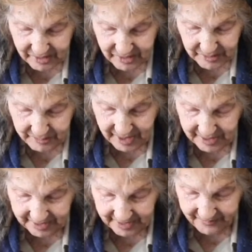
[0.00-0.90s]

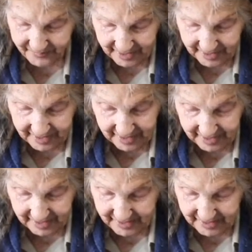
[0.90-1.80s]
speaking,
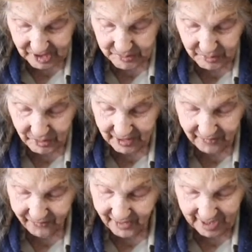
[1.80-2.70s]
The Spoolie
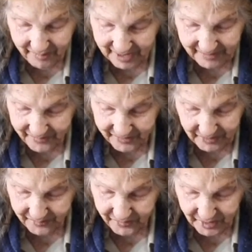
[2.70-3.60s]
Family,
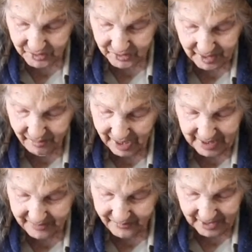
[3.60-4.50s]
which we
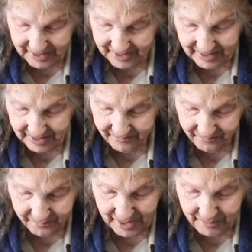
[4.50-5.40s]
made
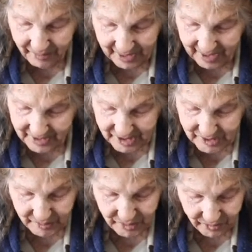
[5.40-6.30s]
people out of
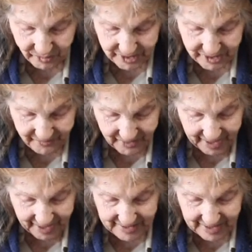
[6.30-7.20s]
spools,
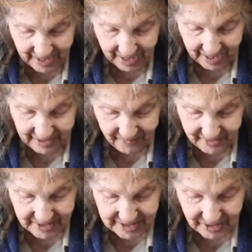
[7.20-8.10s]
and The Art of
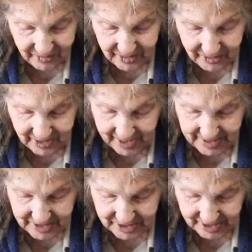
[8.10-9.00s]
Interior
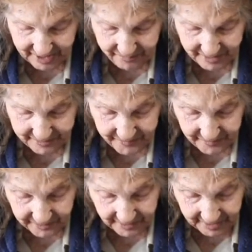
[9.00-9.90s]
Landscaping.
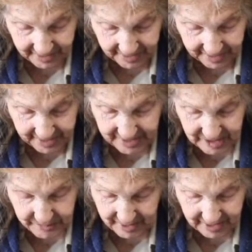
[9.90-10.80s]
It has
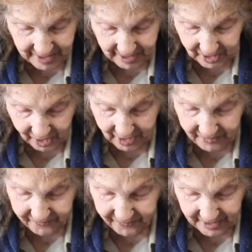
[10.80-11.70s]
been a lot
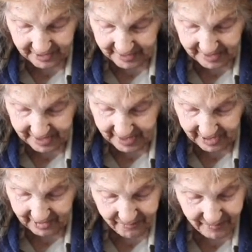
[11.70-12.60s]
of fun, and I
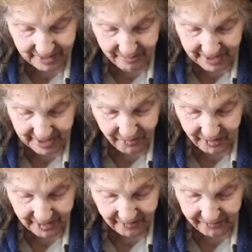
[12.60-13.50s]
have met many
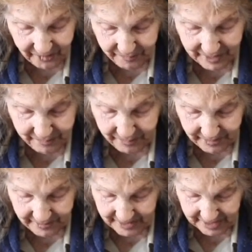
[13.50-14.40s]
wonderful
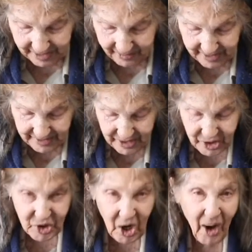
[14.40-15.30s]
people here in the
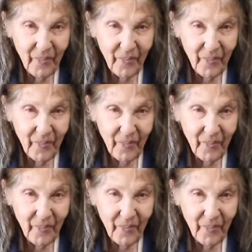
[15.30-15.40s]
shop.